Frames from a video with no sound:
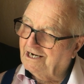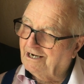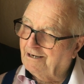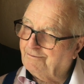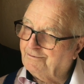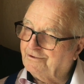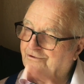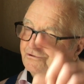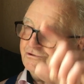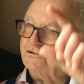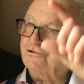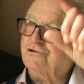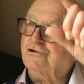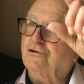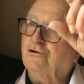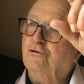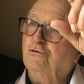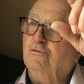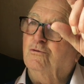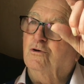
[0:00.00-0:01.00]
up on the
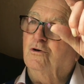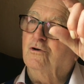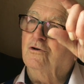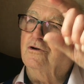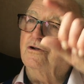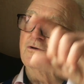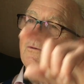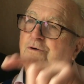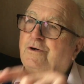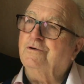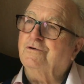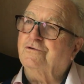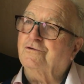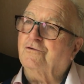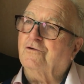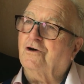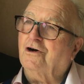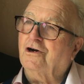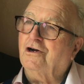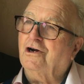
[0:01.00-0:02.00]
school wall, and we were the
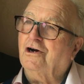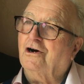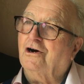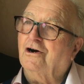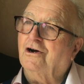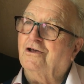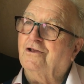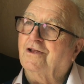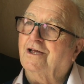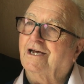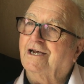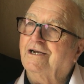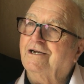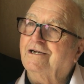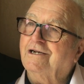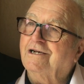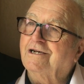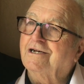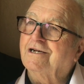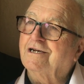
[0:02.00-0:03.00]
right height then